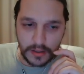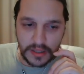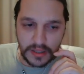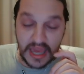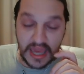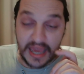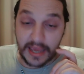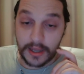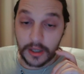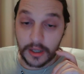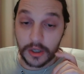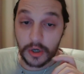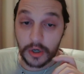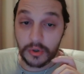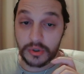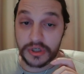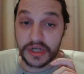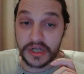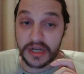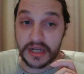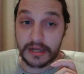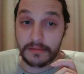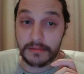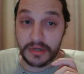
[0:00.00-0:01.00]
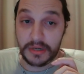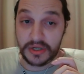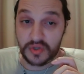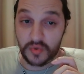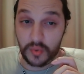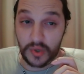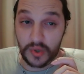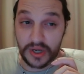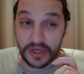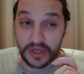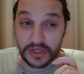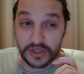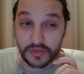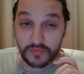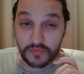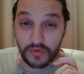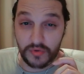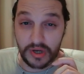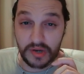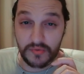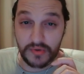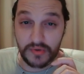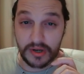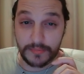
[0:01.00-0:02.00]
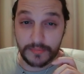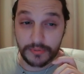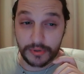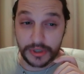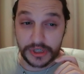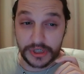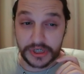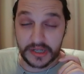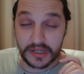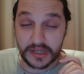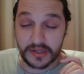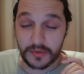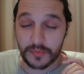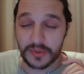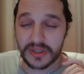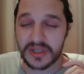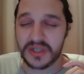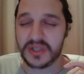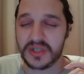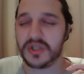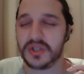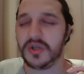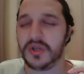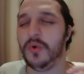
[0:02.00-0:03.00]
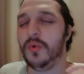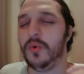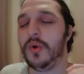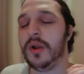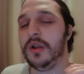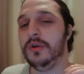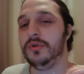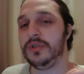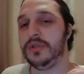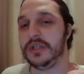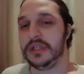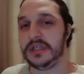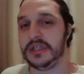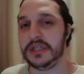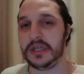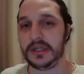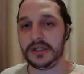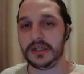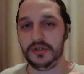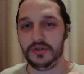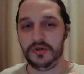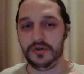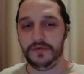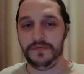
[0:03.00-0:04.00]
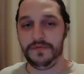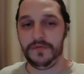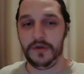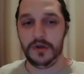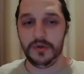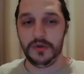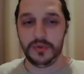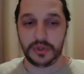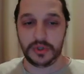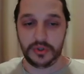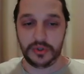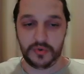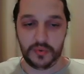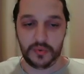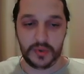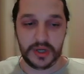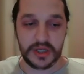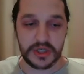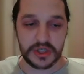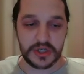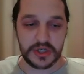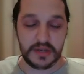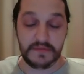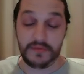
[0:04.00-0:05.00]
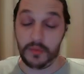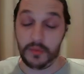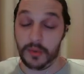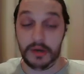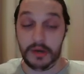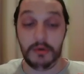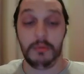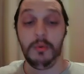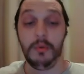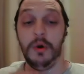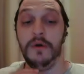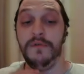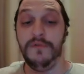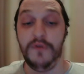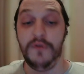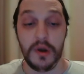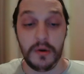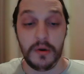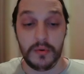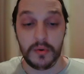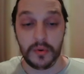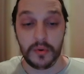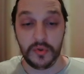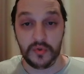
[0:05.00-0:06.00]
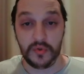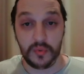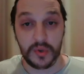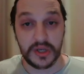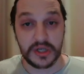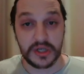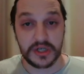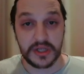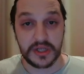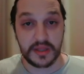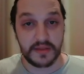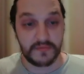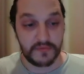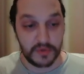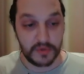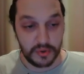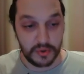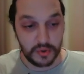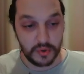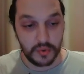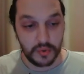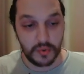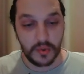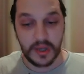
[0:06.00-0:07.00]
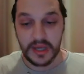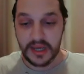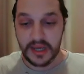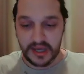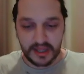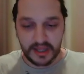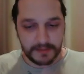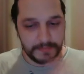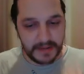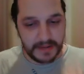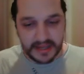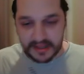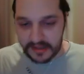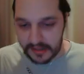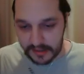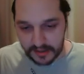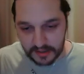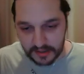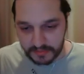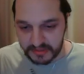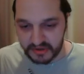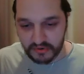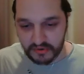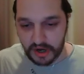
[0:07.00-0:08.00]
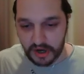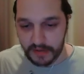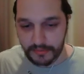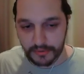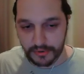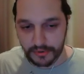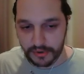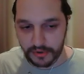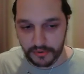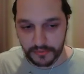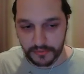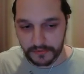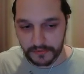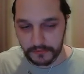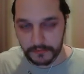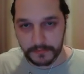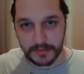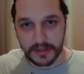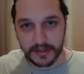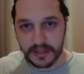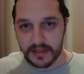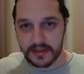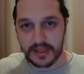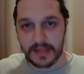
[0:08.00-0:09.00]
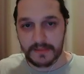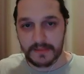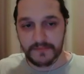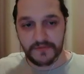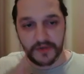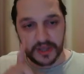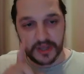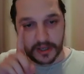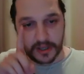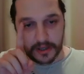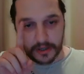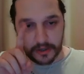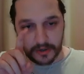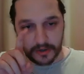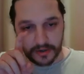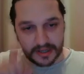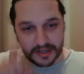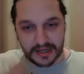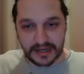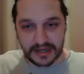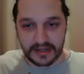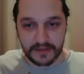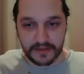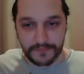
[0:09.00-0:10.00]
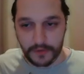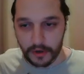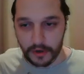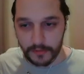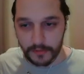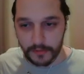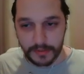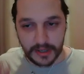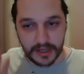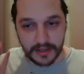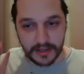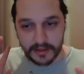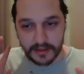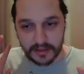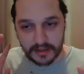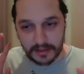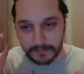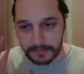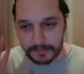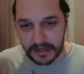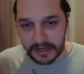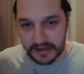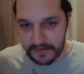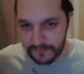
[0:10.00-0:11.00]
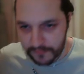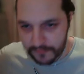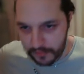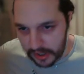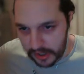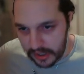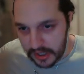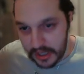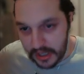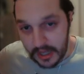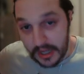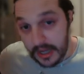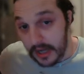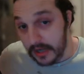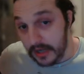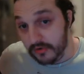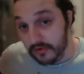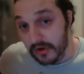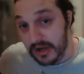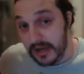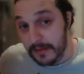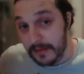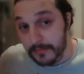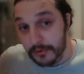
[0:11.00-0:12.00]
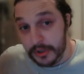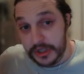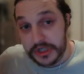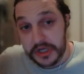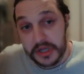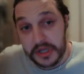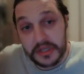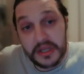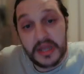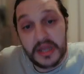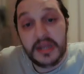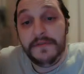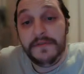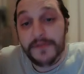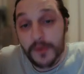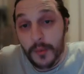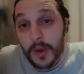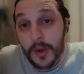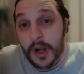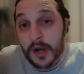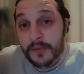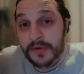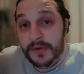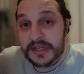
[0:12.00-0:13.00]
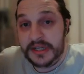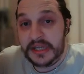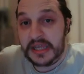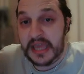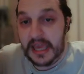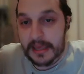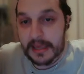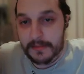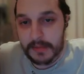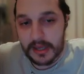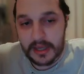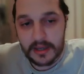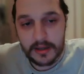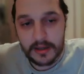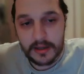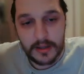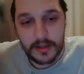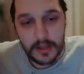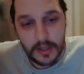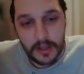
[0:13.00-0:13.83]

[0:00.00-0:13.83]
Yeah, go check out my Twitch. I'd really, really appreciate it. We're so close to 600 followers on Twitch. If you're wondering what a follower on Twitch is, if you're new, it's basically a subscriber on YouTube. Same thing, you just click the follow button. It's completely free. I'd really appreciate it. And if you are into gaming,